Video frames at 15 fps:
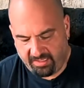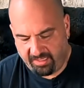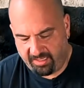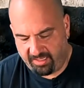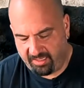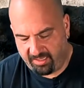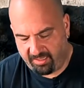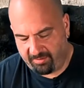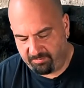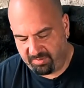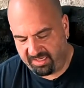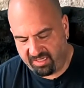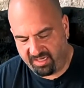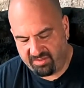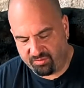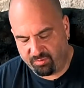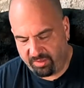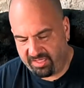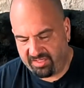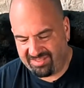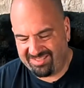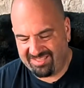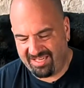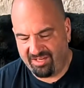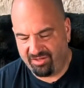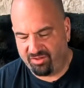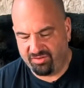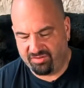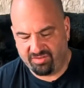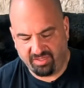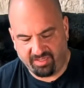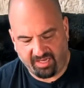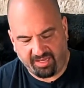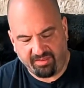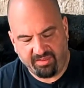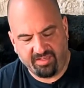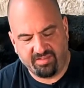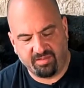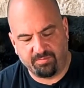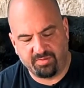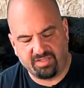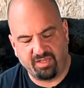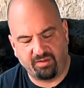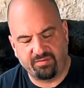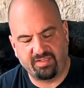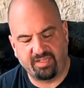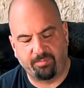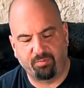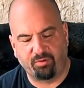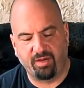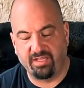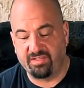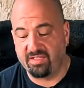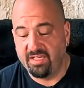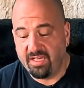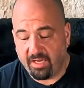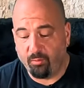Because when it settles, I think some stuff separates.